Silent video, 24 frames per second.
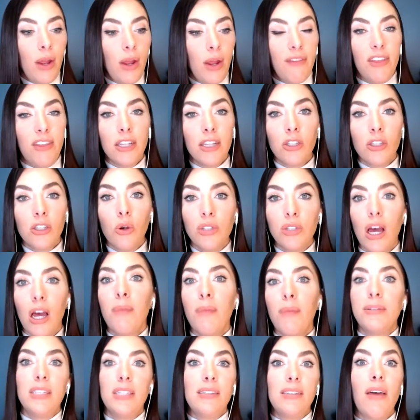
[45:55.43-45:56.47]
If this goes
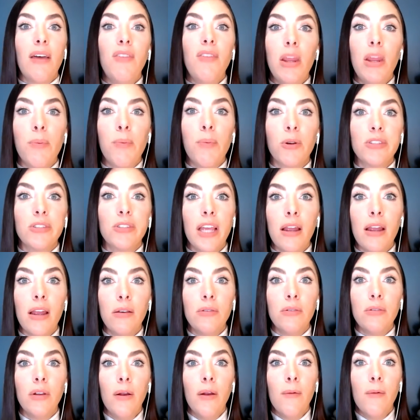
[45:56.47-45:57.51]
up to seventy percent,
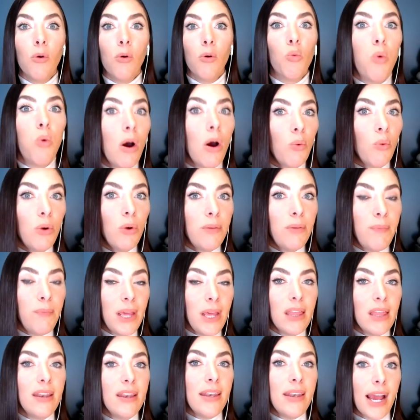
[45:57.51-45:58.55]
what would be
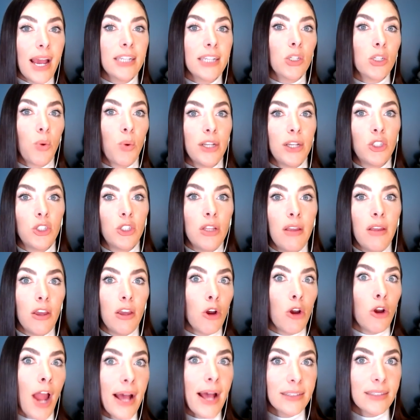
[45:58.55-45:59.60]
the next question that
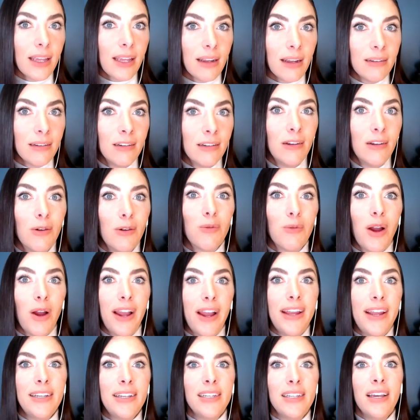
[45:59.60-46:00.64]
you're asking,
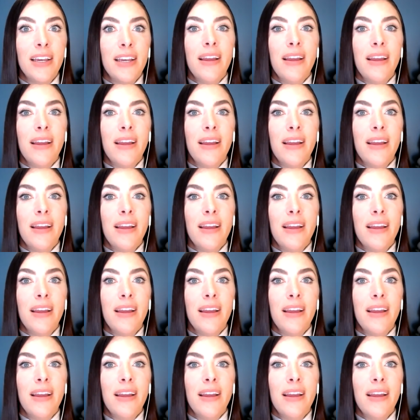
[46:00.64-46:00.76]
right?